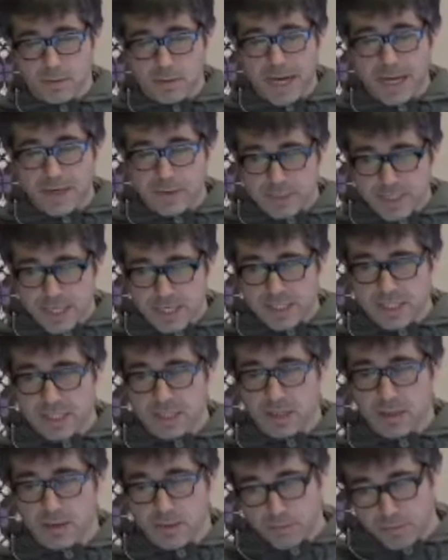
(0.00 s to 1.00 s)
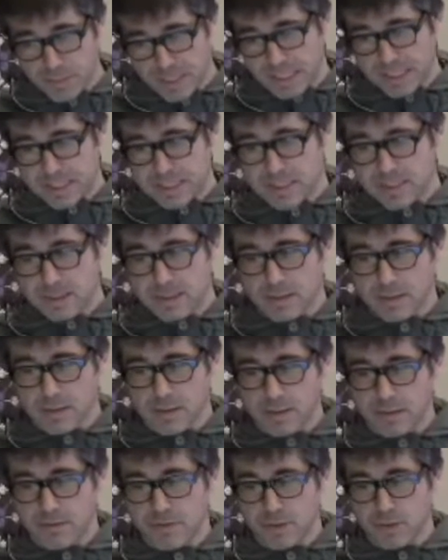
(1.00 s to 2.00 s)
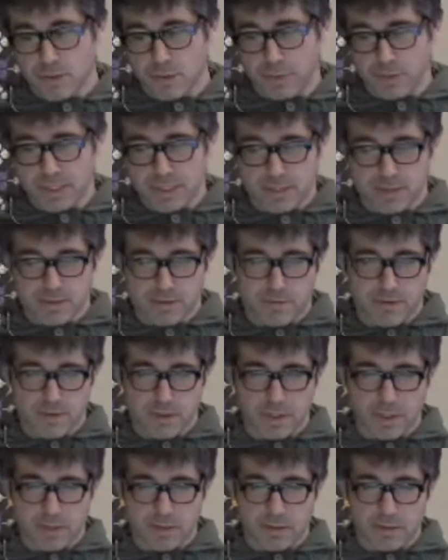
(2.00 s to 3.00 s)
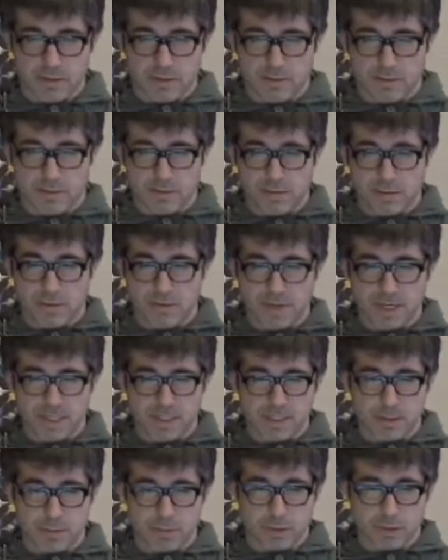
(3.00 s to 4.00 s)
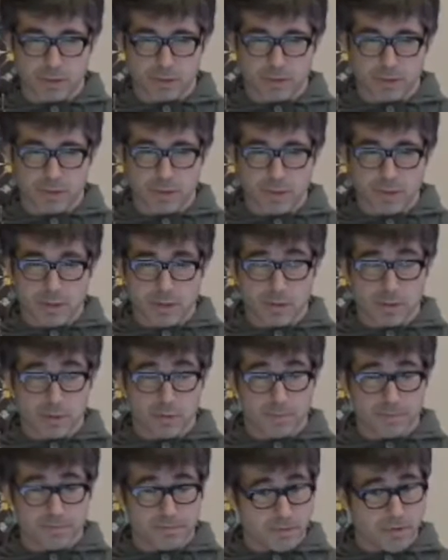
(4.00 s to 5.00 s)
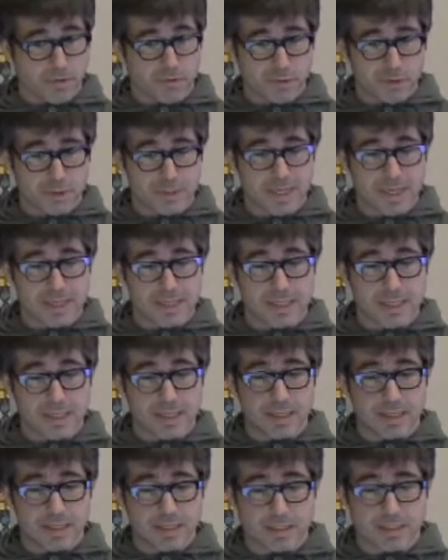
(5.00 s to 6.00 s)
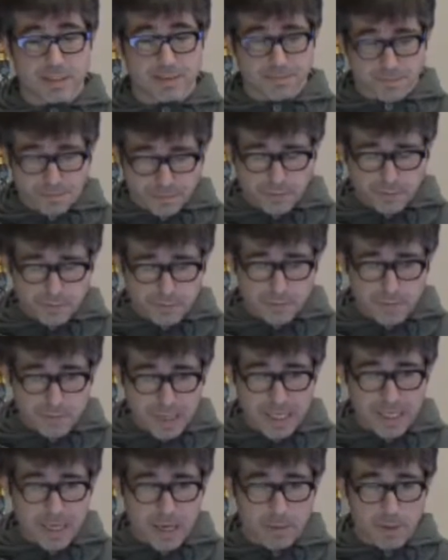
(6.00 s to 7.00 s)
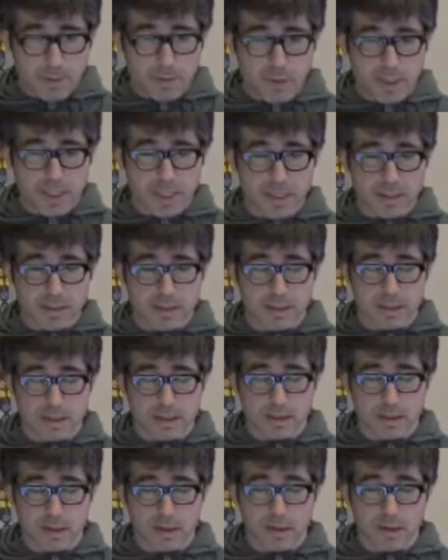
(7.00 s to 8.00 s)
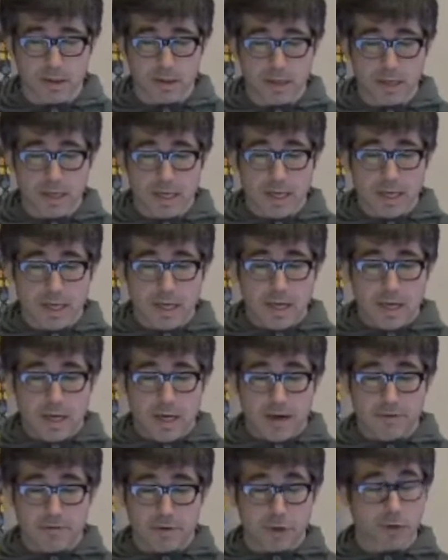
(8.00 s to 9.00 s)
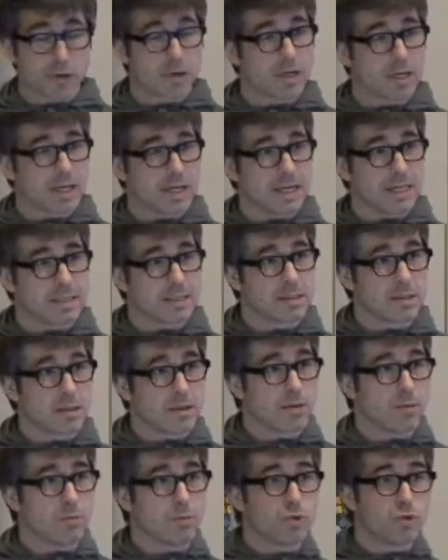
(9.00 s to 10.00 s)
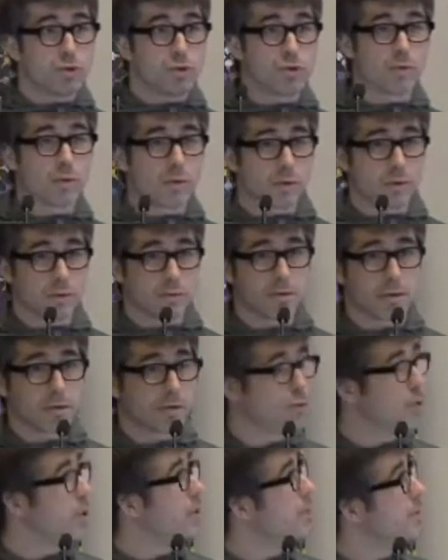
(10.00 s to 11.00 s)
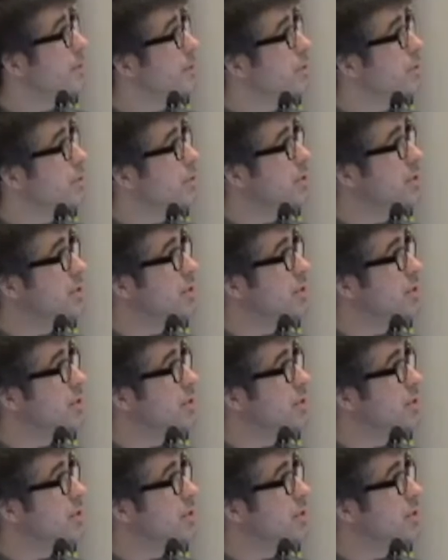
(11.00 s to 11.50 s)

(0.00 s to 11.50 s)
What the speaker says: annotating the beats, individual beats of the examples? So first idea is, maybe we can have a look at the mutual agreement or